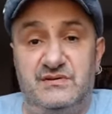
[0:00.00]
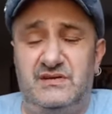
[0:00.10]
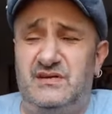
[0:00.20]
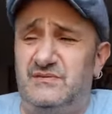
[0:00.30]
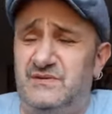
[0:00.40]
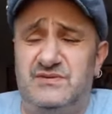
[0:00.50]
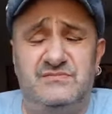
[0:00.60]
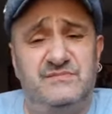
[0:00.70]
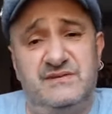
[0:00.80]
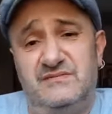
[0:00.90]
you know, which
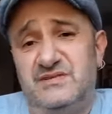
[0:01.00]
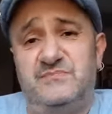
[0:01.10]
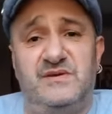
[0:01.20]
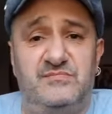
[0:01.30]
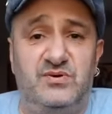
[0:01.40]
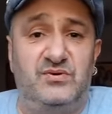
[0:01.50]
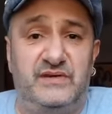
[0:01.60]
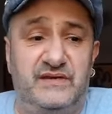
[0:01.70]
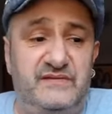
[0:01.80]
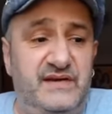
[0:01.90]
it would just be
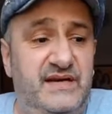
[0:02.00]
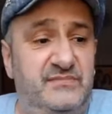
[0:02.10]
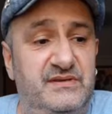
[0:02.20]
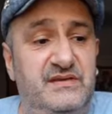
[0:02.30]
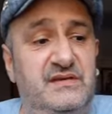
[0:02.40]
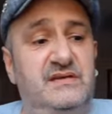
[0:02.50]
appalling if that happened.